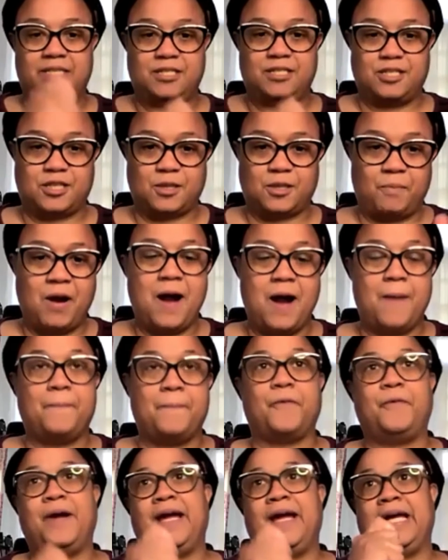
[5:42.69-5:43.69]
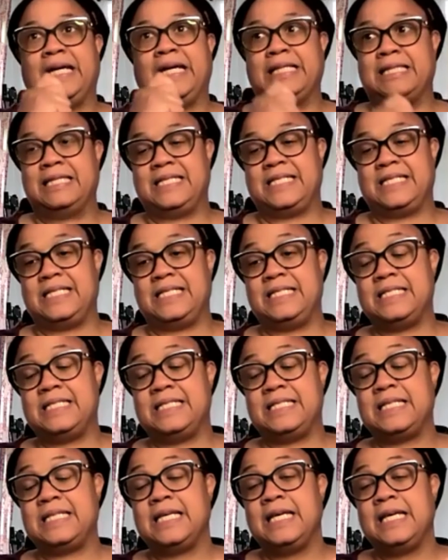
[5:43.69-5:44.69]
This is the proper way. This
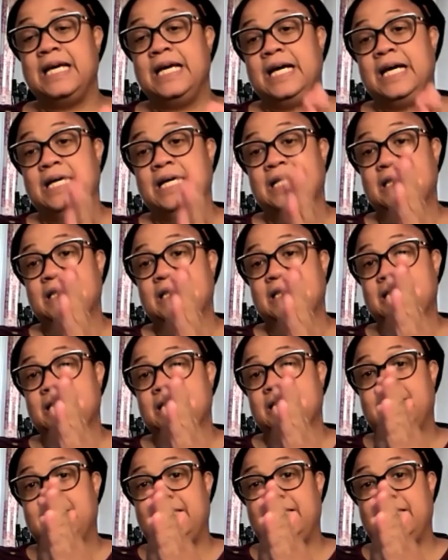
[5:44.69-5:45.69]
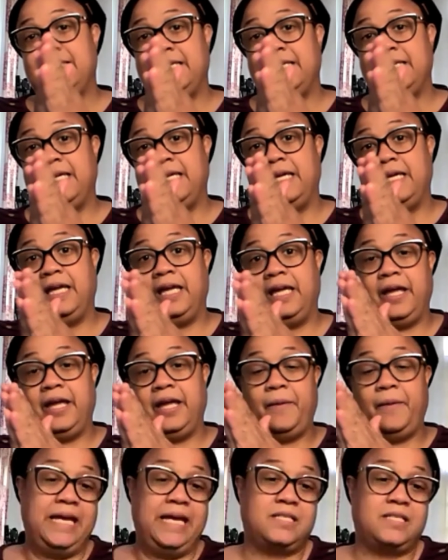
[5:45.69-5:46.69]
is the peaceful
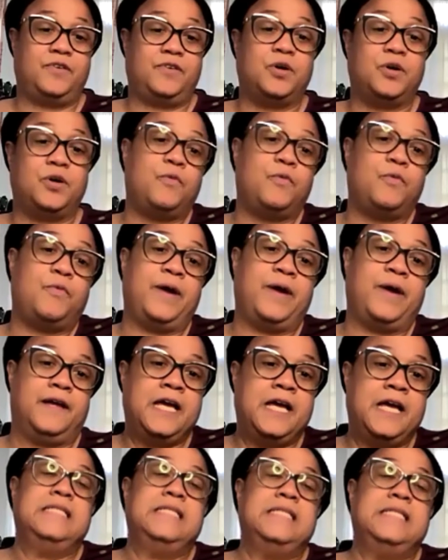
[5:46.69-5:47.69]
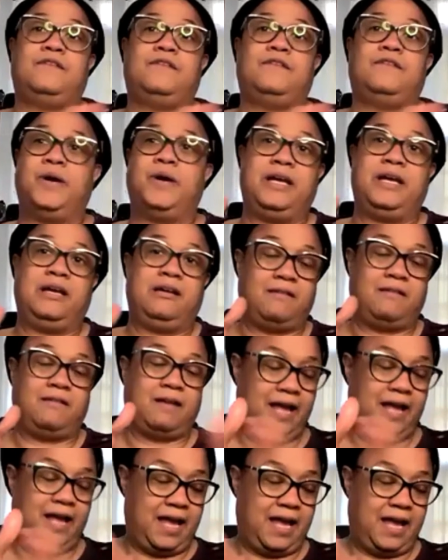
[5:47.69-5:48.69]
way, instead of going
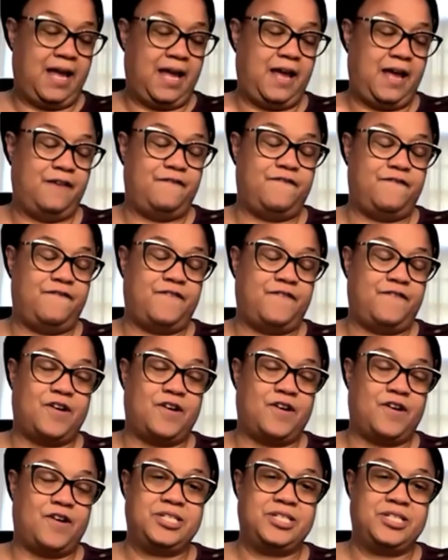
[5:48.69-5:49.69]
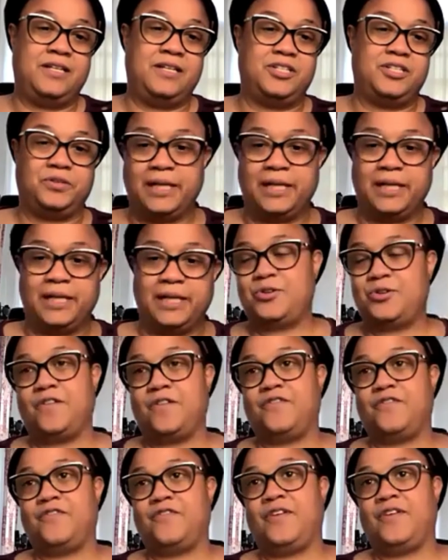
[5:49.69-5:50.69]
head first into it, sort of
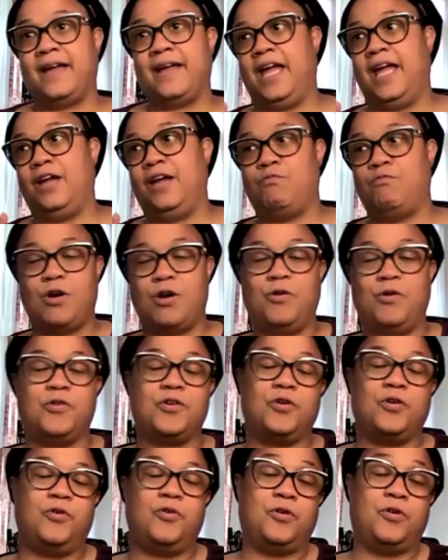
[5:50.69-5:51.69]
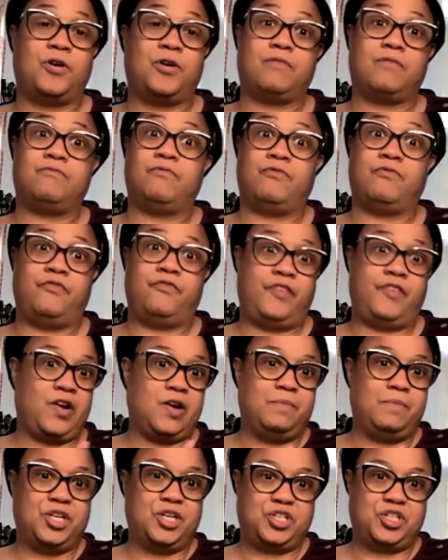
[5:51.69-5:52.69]
like a rogue or
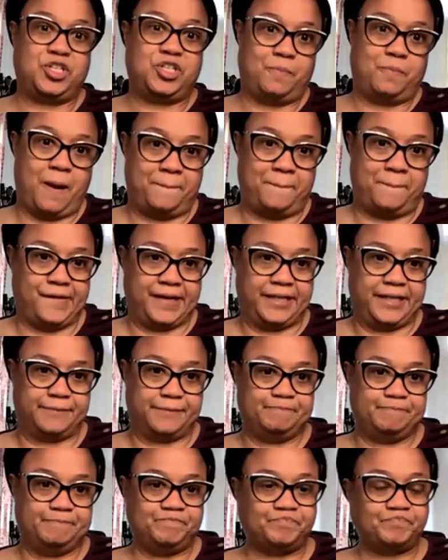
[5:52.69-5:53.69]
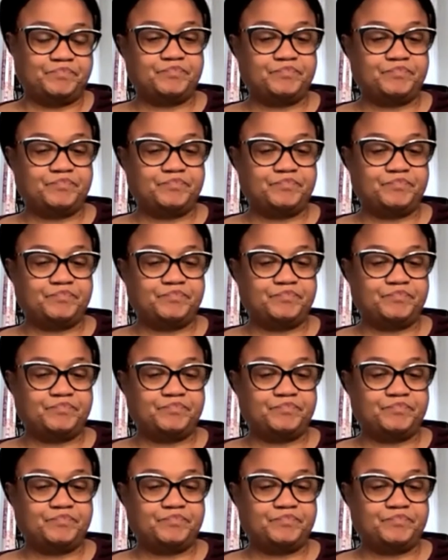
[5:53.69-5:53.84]
very much a barbarian.